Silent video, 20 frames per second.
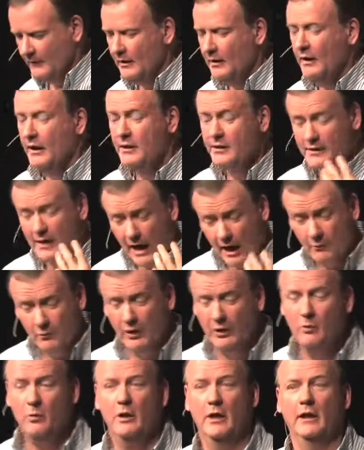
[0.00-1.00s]
It's time we
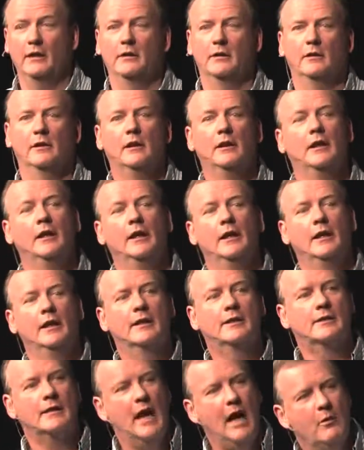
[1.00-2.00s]
quit.
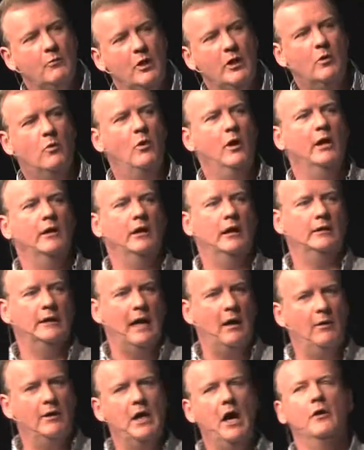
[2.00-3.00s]
It's time we quit
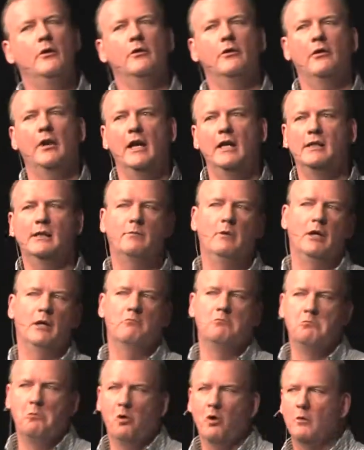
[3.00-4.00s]
allowing other things to become
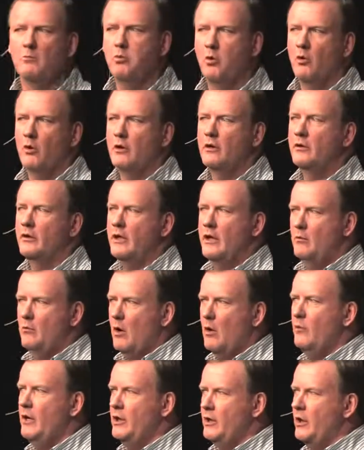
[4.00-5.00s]
more important than
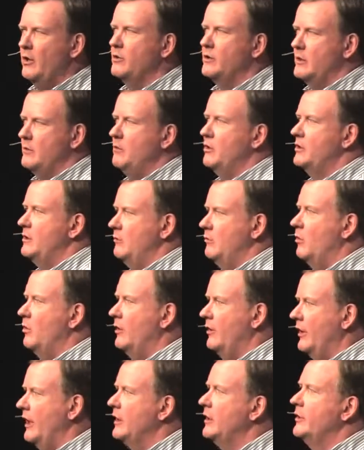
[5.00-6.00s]
what we know is the most
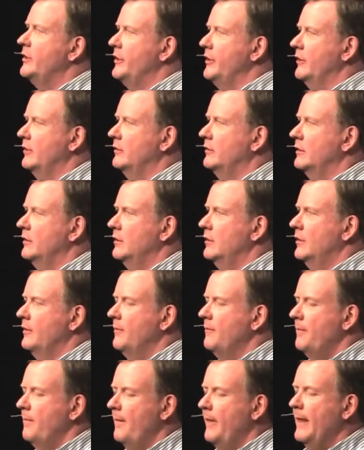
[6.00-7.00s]
important thing to do.
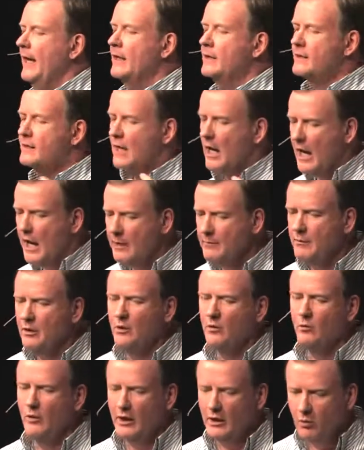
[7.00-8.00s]
It's time
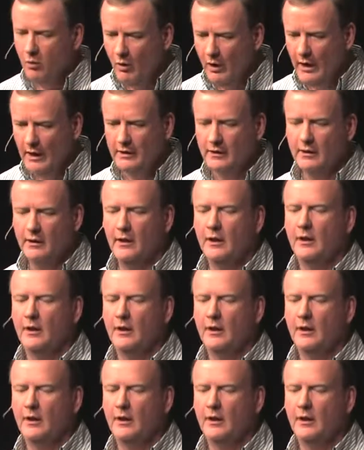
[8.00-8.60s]
we quit